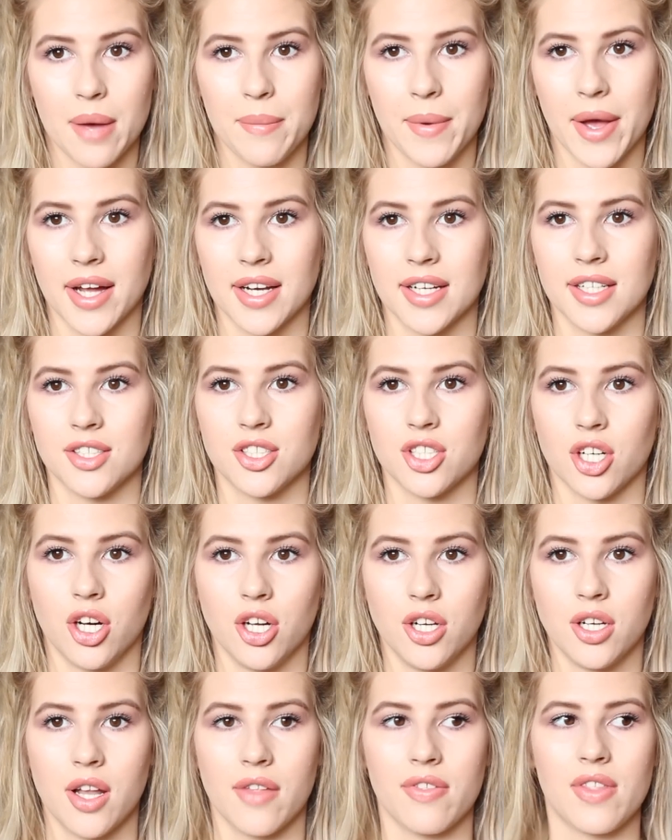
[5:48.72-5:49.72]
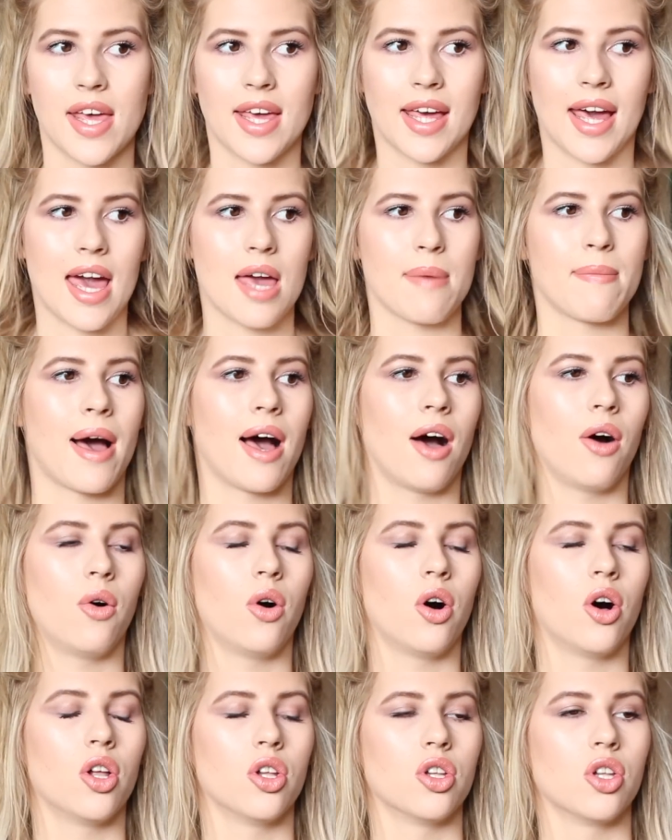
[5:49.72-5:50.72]
time I had it done, they came
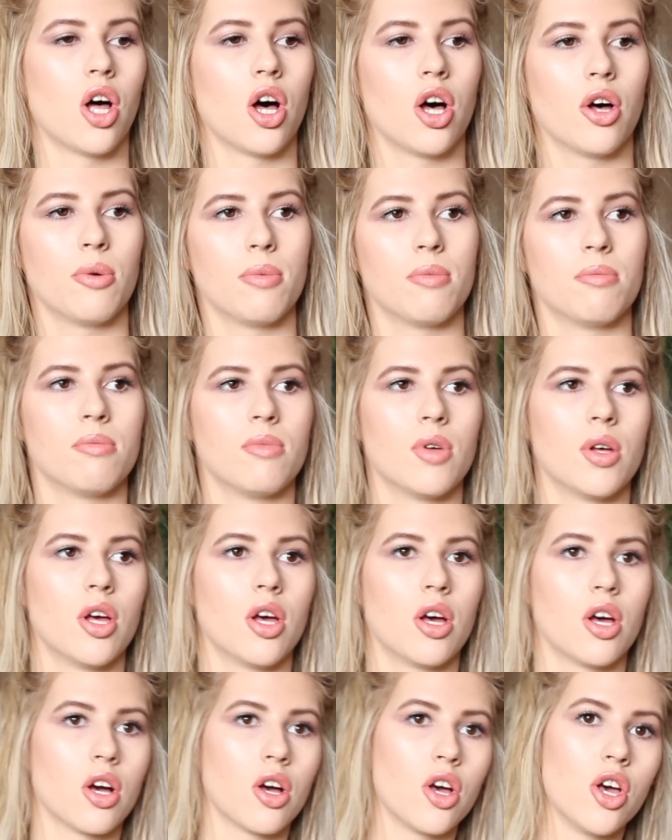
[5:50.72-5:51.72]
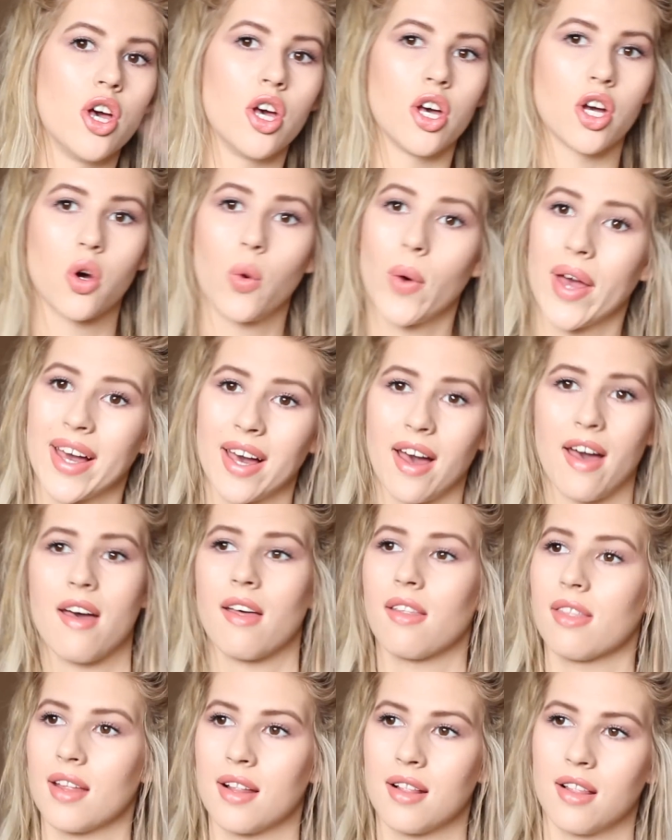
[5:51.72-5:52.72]
out a lot
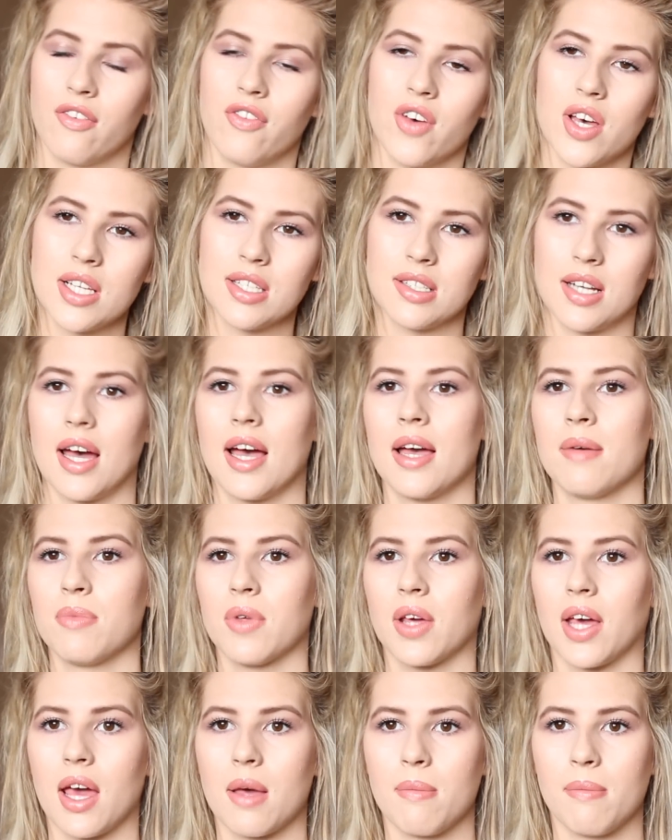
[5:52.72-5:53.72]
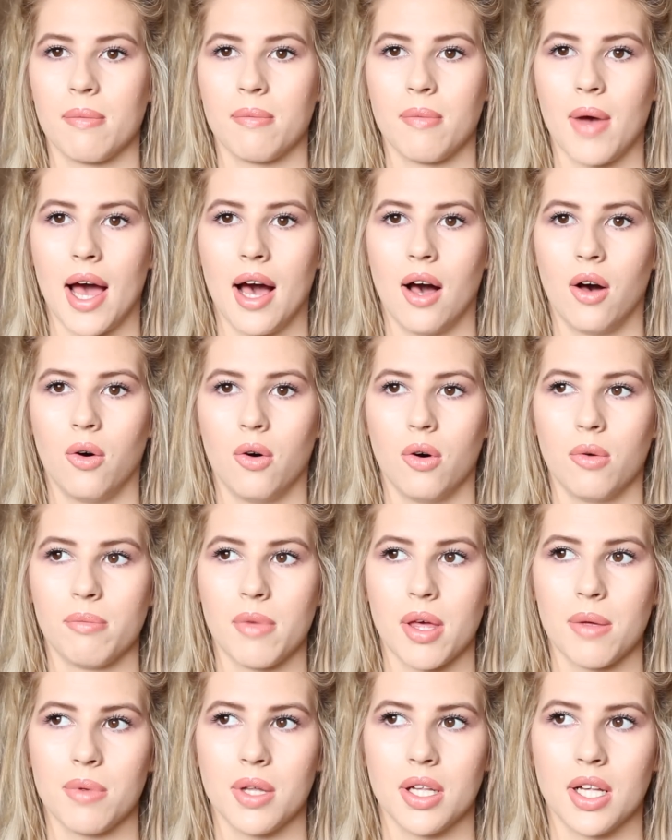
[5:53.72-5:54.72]
quicker than the first time. They came out
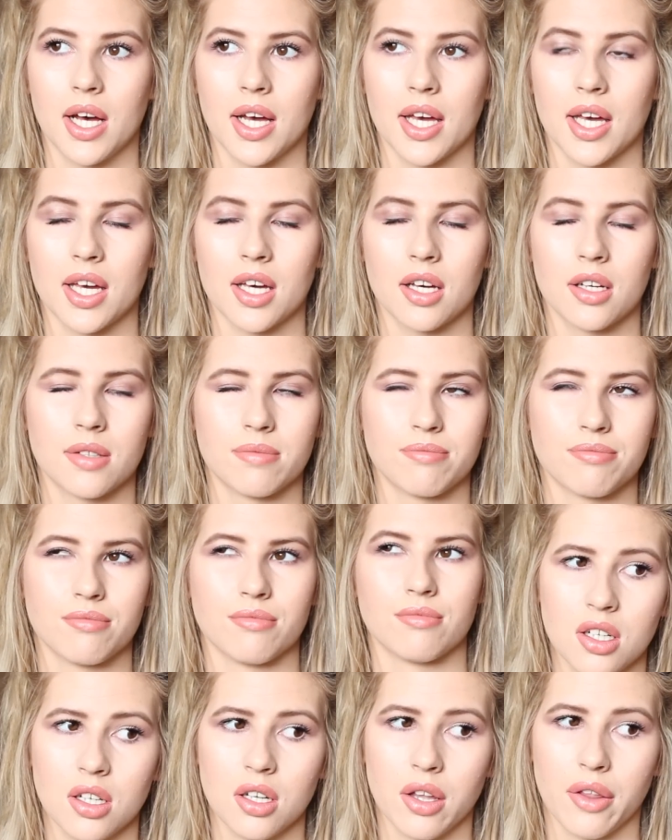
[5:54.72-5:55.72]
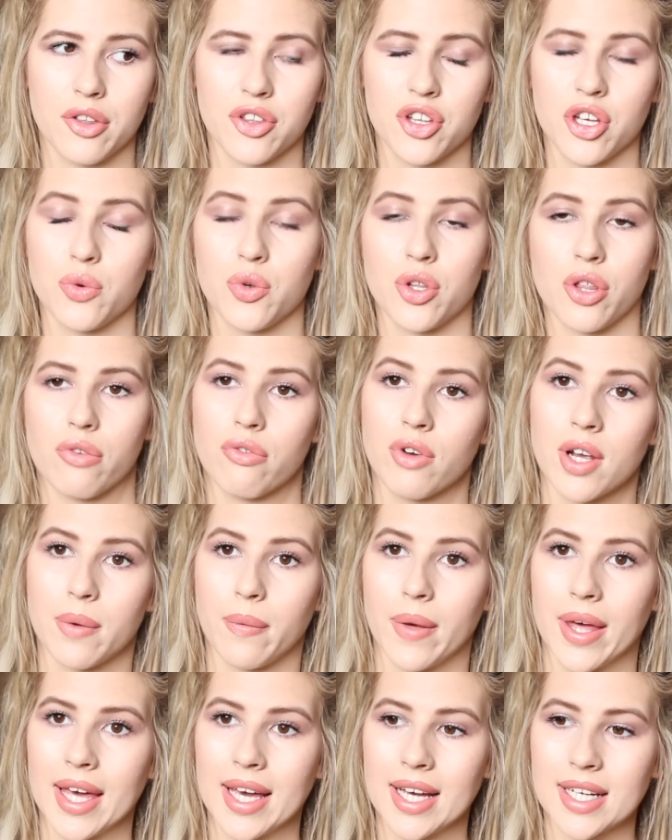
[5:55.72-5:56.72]
maybe like 2 to 3
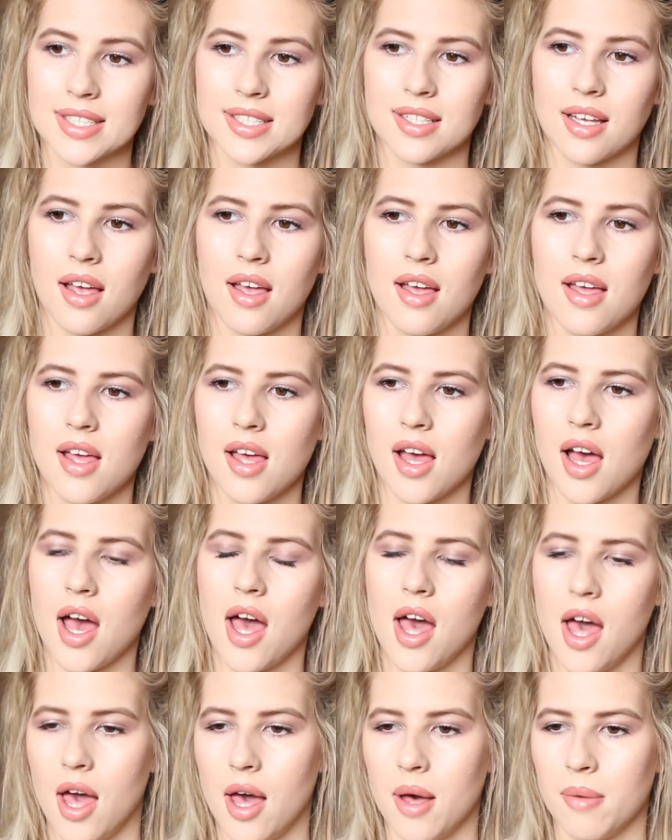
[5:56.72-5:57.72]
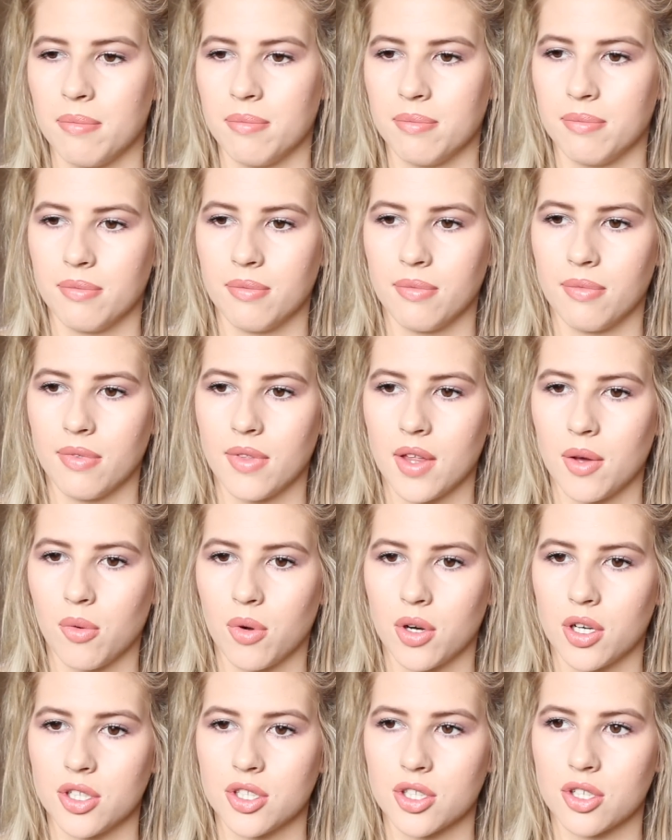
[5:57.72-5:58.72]
weeks. They
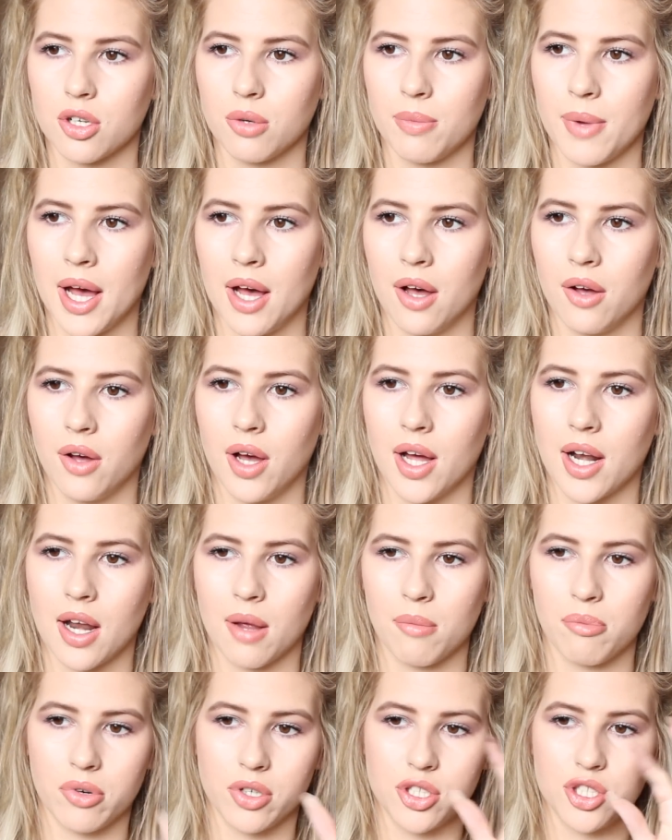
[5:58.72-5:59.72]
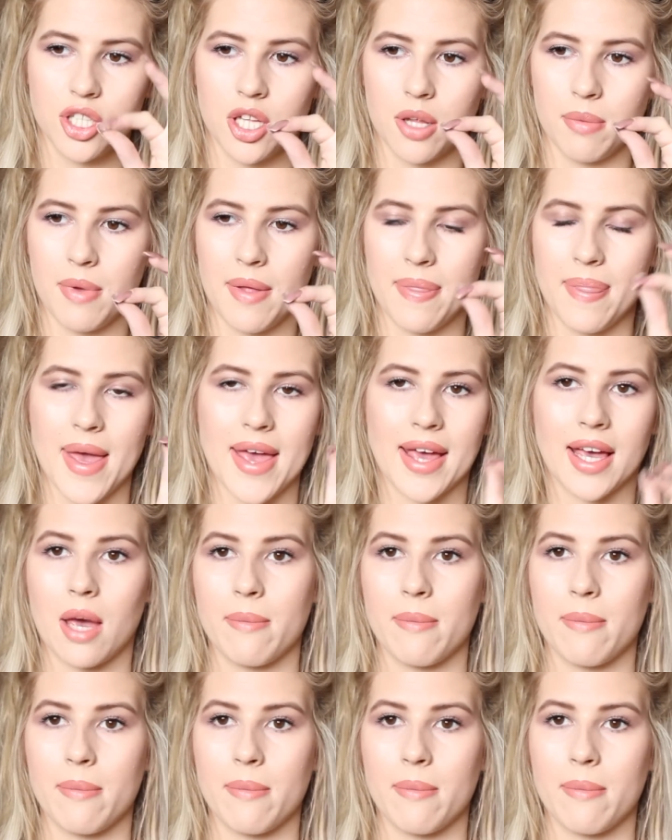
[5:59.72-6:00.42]
wanted to come out and I brushed them and they